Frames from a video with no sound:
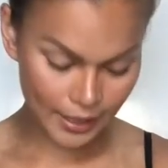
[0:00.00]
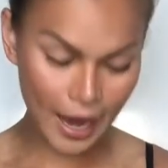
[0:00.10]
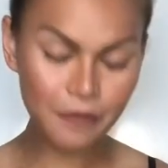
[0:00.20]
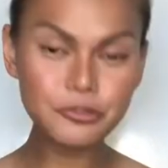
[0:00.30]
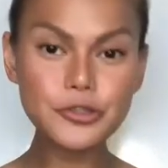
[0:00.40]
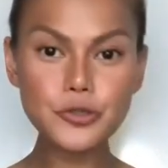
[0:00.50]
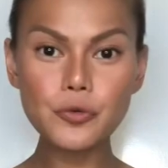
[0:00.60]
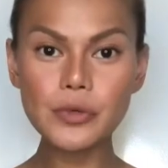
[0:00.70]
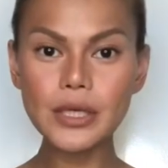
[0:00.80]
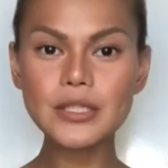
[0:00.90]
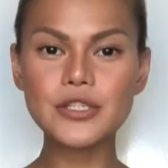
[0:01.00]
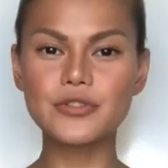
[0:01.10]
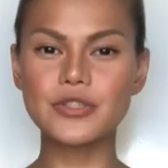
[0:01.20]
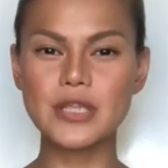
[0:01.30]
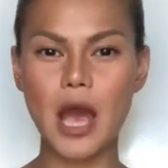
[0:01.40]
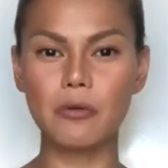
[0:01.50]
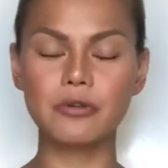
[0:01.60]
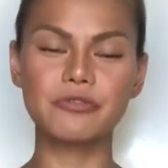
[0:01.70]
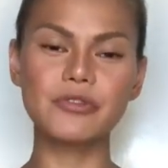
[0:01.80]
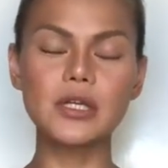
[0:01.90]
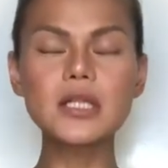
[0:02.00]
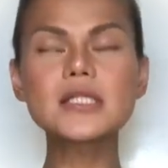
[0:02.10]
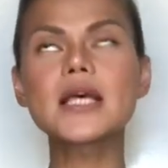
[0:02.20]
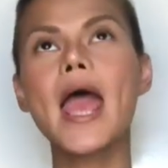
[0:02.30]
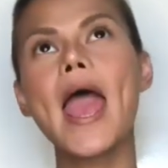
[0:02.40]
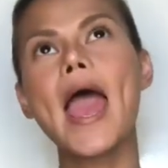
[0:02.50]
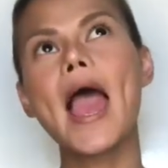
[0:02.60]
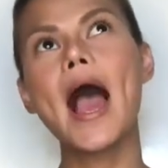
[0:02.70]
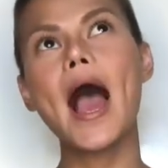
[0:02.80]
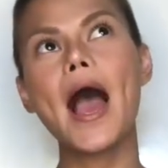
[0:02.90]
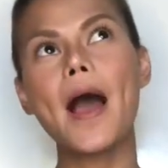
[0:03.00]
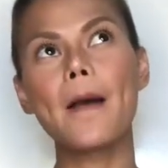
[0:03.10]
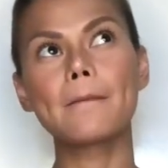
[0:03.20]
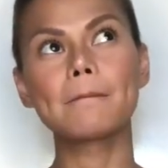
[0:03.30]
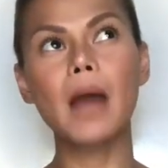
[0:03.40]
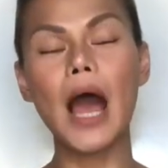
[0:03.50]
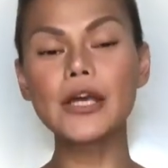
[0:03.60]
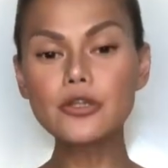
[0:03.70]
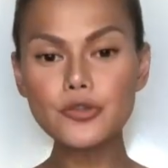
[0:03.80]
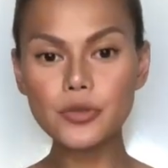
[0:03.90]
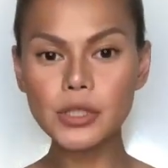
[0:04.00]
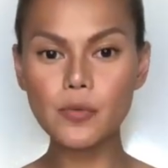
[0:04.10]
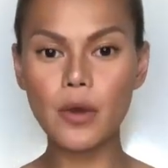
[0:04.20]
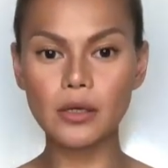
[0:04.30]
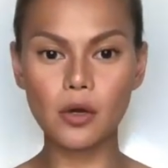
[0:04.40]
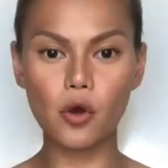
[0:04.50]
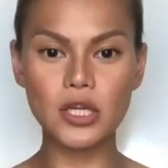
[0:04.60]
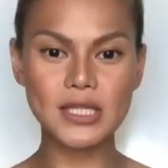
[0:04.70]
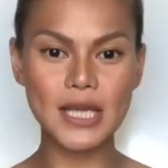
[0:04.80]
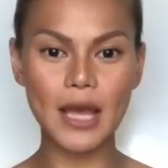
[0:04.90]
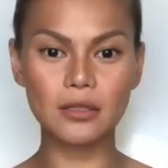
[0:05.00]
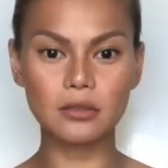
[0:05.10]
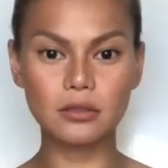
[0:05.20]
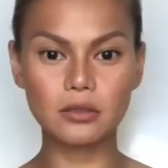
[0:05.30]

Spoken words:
then after 2 weeks, you see how it feels. I usually wear a corset